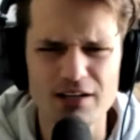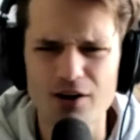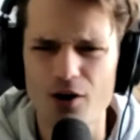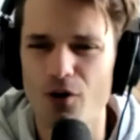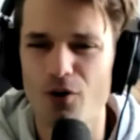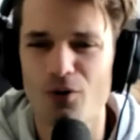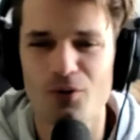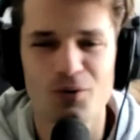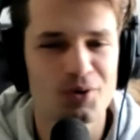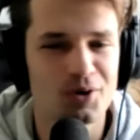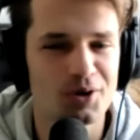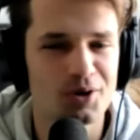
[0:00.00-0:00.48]

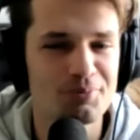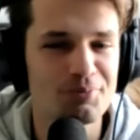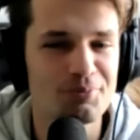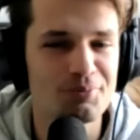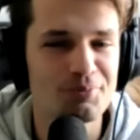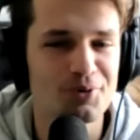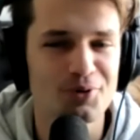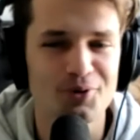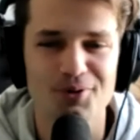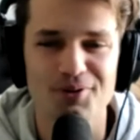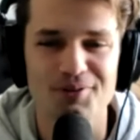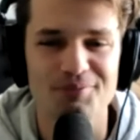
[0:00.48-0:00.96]

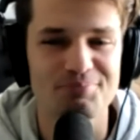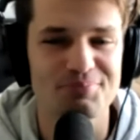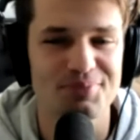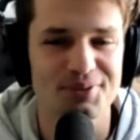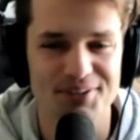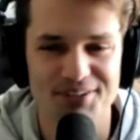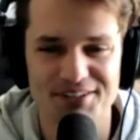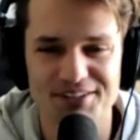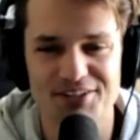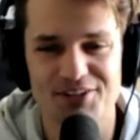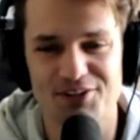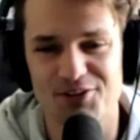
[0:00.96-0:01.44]
horrible
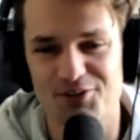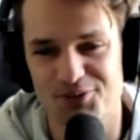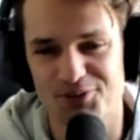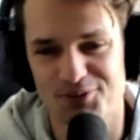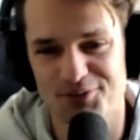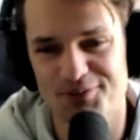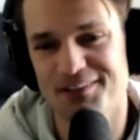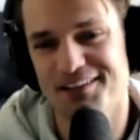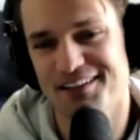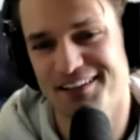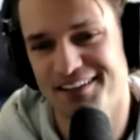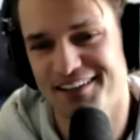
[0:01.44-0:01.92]
but
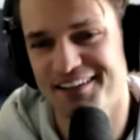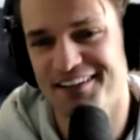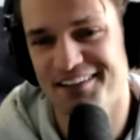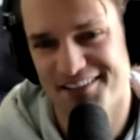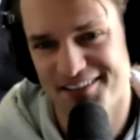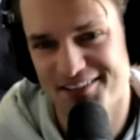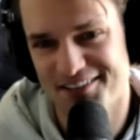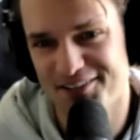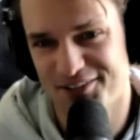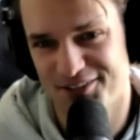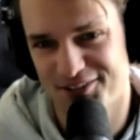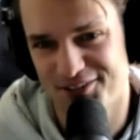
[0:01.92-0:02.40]
cute
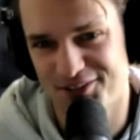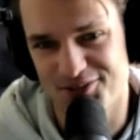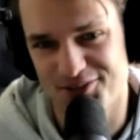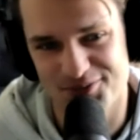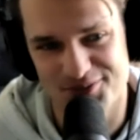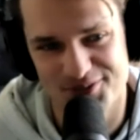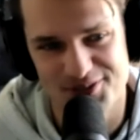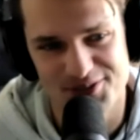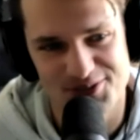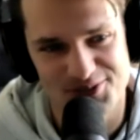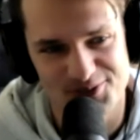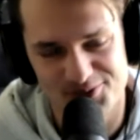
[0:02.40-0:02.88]

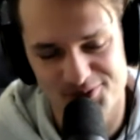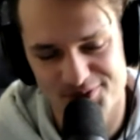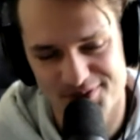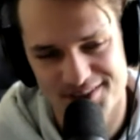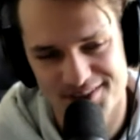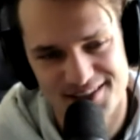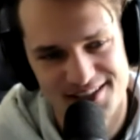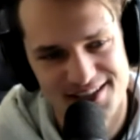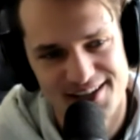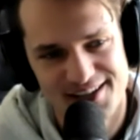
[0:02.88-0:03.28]
tunes.